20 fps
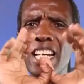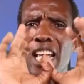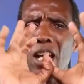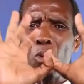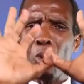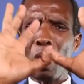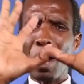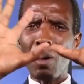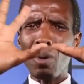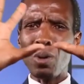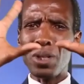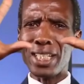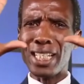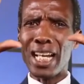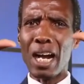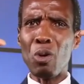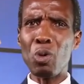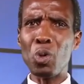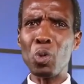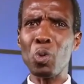in a
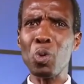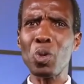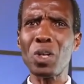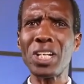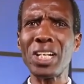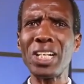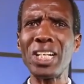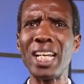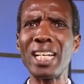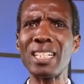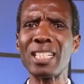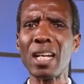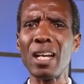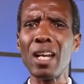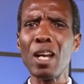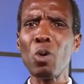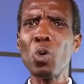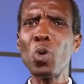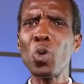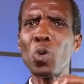world yauri kucreate,
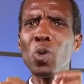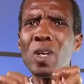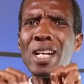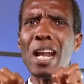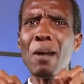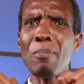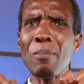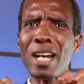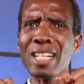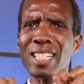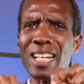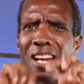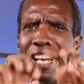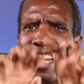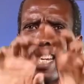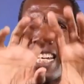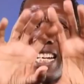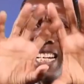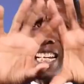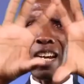uri kunamata
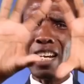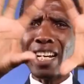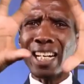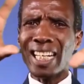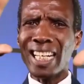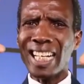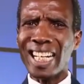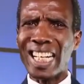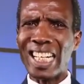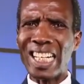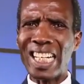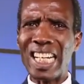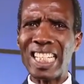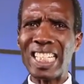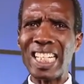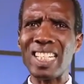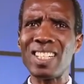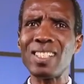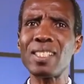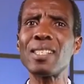in a
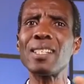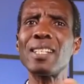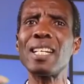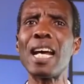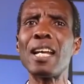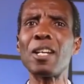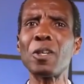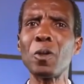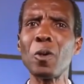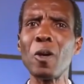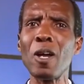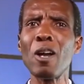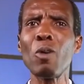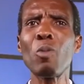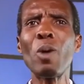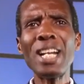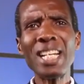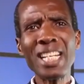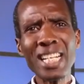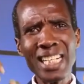recreated scenario,
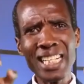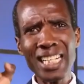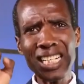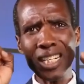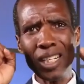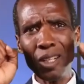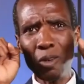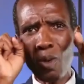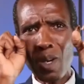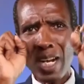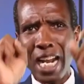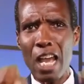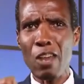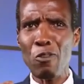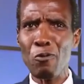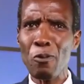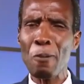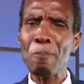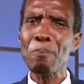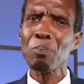when in real
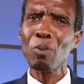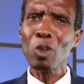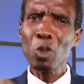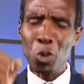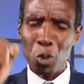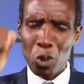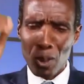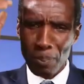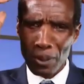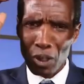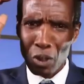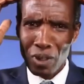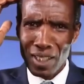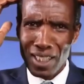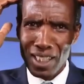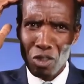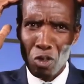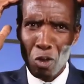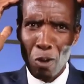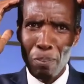life you should be
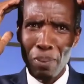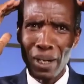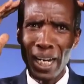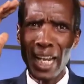using your